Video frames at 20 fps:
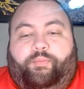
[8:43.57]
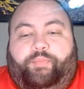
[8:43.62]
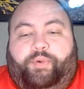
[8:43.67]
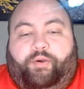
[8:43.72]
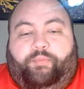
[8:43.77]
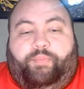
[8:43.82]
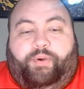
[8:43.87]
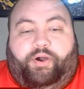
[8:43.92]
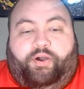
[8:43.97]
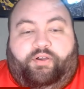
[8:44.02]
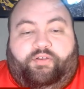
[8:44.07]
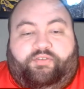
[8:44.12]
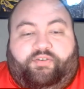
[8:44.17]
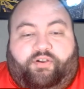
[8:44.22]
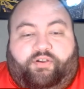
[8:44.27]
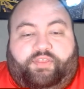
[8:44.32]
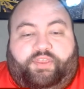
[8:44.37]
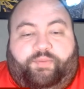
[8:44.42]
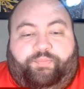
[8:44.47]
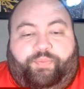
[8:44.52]
Built bars
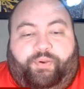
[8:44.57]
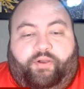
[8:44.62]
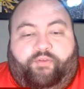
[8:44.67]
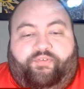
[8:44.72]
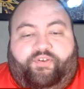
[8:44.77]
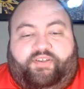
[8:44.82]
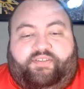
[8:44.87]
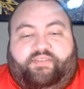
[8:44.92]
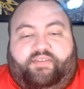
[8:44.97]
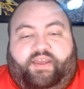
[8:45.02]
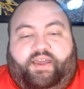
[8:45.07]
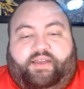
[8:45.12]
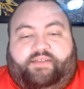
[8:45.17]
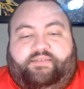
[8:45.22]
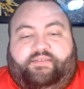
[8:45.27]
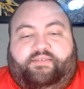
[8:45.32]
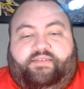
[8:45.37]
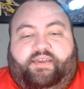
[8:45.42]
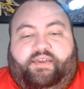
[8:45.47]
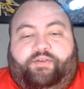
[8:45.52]
are the perfect
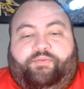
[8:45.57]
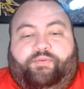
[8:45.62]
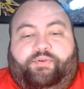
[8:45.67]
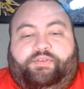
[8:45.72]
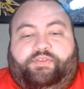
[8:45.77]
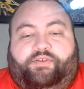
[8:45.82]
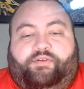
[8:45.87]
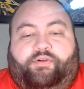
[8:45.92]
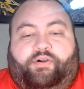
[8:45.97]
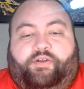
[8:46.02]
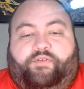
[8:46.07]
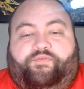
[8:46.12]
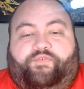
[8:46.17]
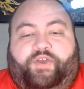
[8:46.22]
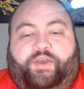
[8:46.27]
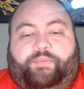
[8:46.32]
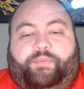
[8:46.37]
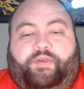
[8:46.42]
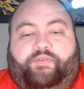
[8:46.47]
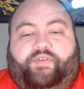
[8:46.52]
snack to take with you on
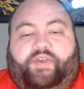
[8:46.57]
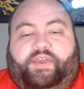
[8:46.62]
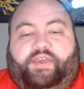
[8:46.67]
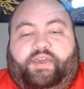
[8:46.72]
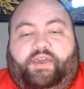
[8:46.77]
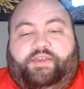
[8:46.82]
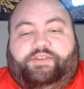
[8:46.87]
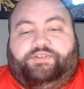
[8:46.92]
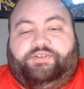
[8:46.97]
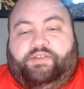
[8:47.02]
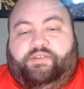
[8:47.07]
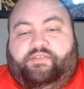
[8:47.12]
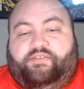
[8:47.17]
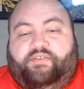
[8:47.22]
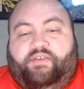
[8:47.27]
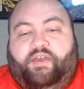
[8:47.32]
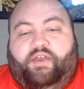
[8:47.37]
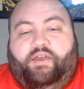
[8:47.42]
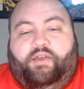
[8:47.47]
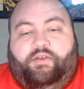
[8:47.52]
family
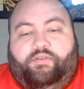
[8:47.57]
vacations.